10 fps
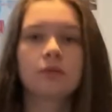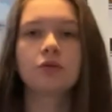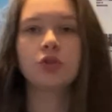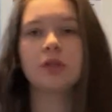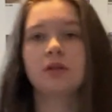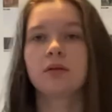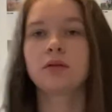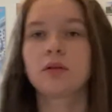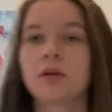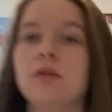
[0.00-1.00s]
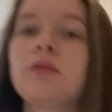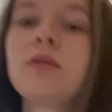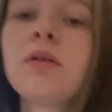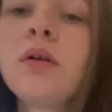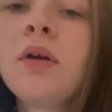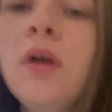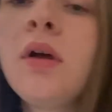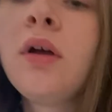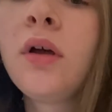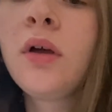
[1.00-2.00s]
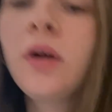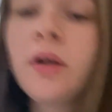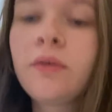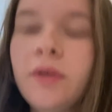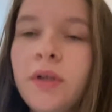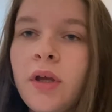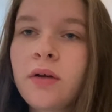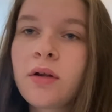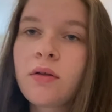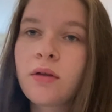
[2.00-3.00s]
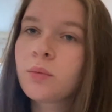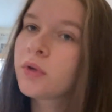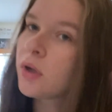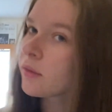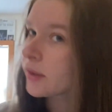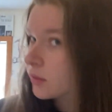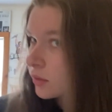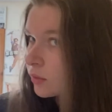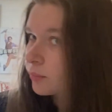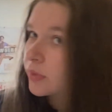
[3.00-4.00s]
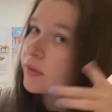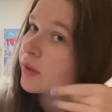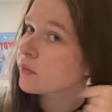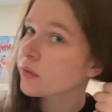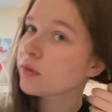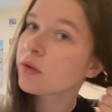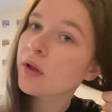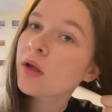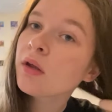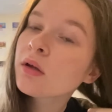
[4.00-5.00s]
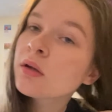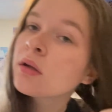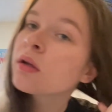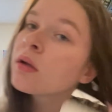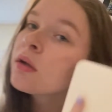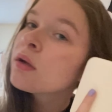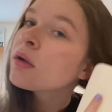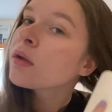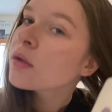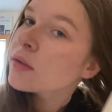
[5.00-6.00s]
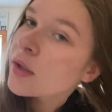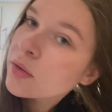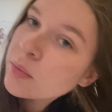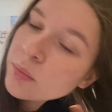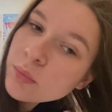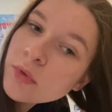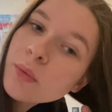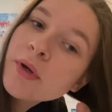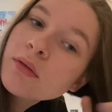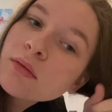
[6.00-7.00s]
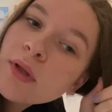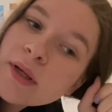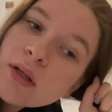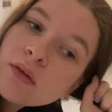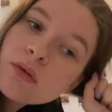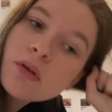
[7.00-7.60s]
jeans, because I don't really care now that we're not like gonna be dancing today. I don't want to wear leggings,